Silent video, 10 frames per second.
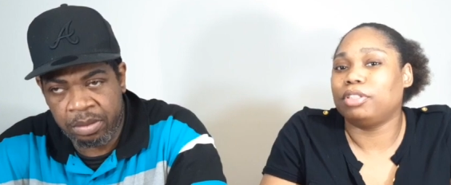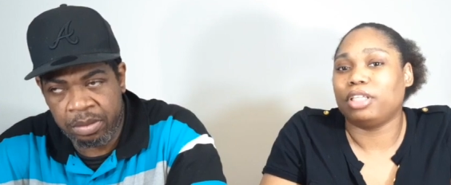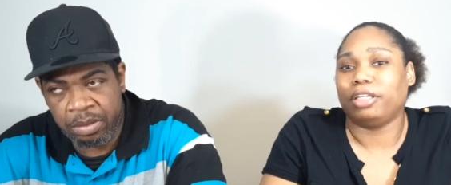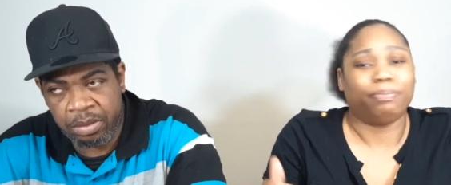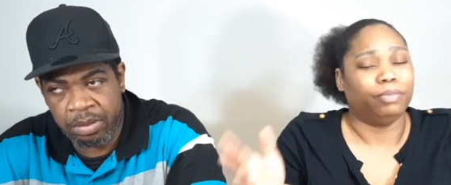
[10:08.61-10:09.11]
Speaker 1: say,
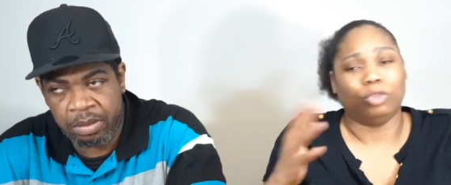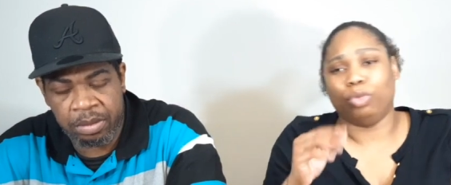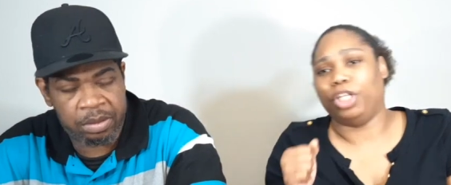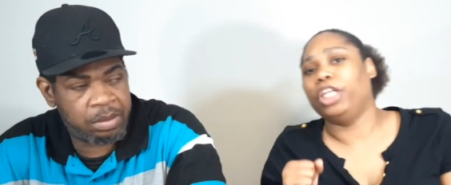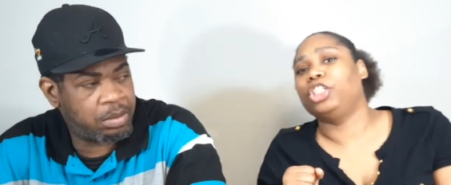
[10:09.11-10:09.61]
well,
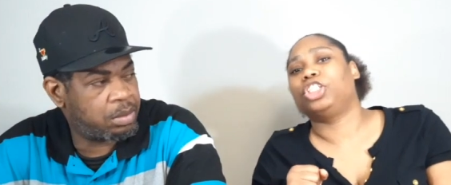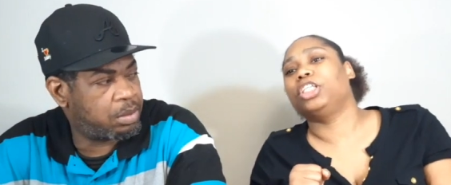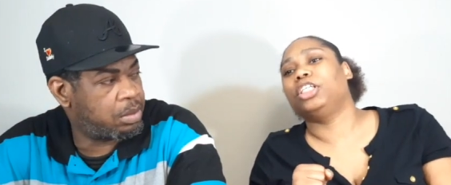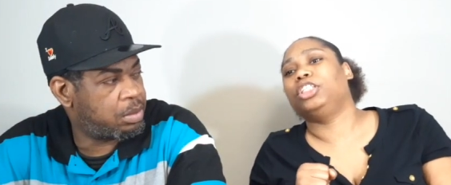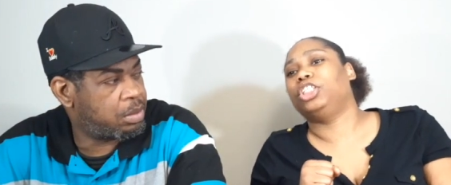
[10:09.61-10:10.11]
he
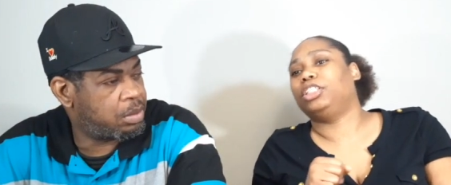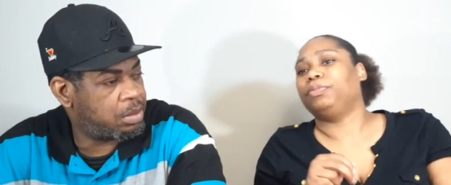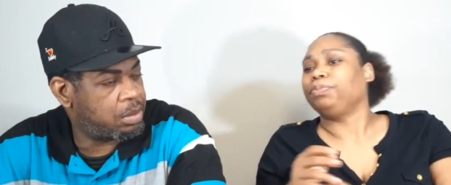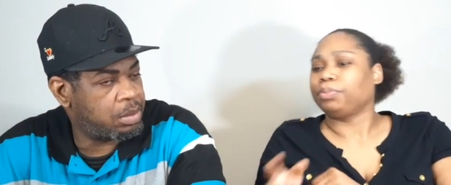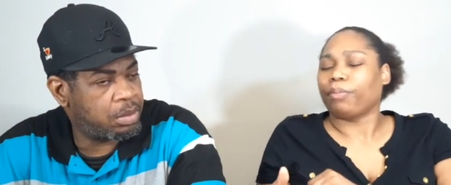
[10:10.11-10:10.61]
should just
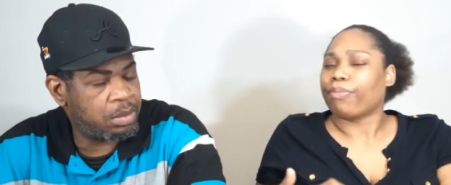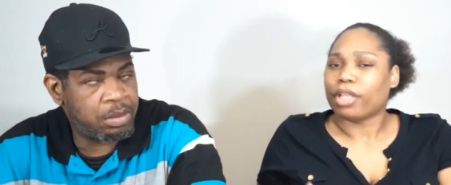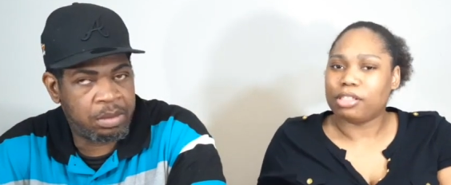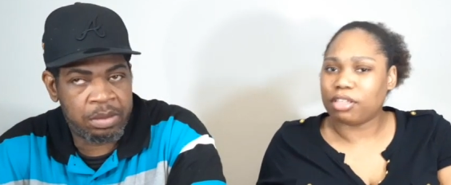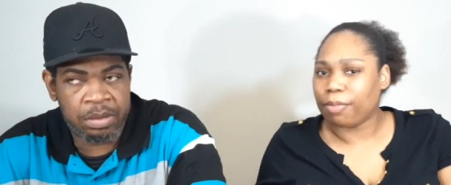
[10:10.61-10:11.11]

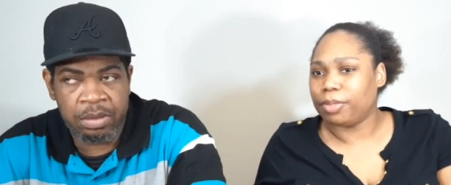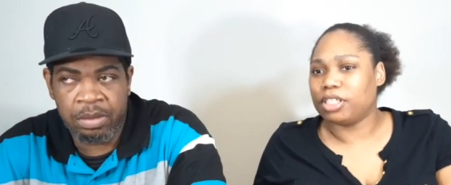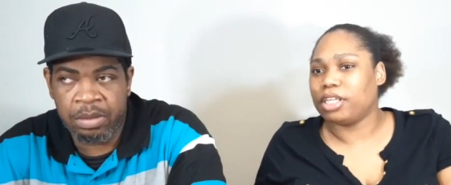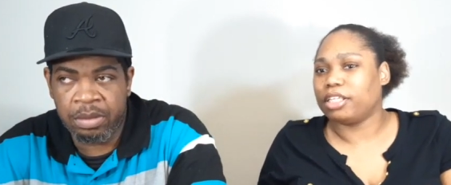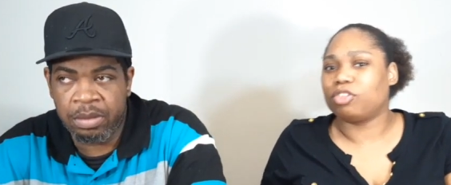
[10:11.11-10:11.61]
step into
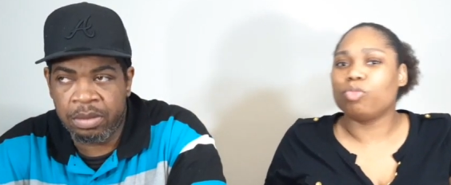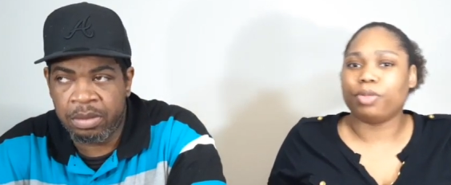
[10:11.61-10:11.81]
that super